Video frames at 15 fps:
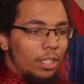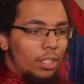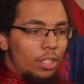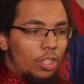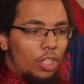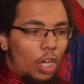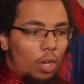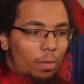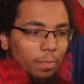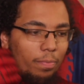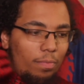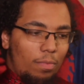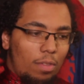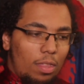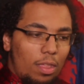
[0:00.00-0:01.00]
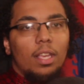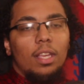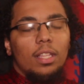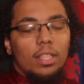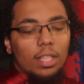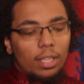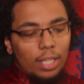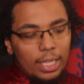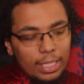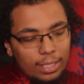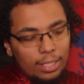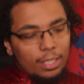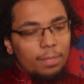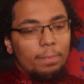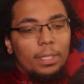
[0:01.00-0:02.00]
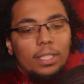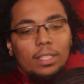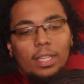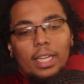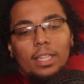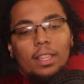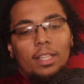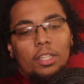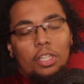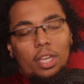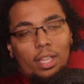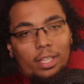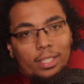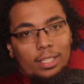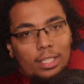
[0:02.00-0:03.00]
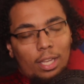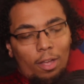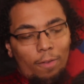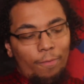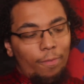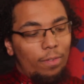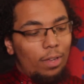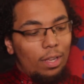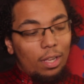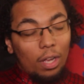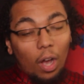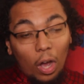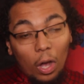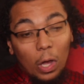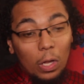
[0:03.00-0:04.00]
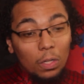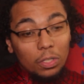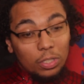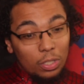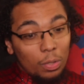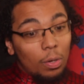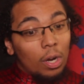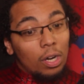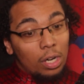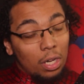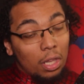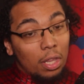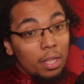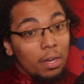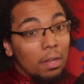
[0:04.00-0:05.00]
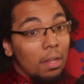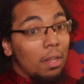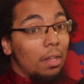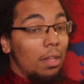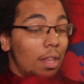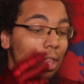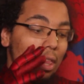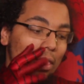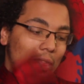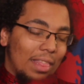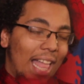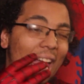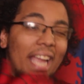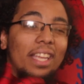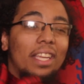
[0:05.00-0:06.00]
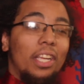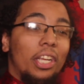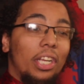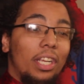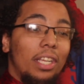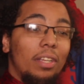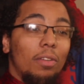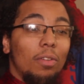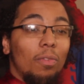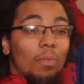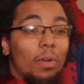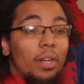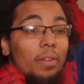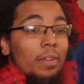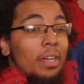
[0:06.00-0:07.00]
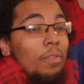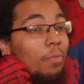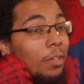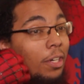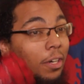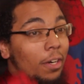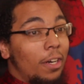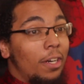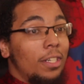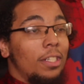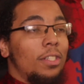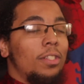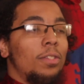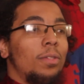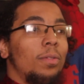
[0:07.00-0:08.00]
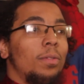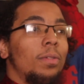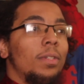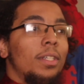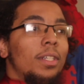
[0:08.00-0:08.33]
So the lenses, much like the shell itself, also are a little lacking in regards to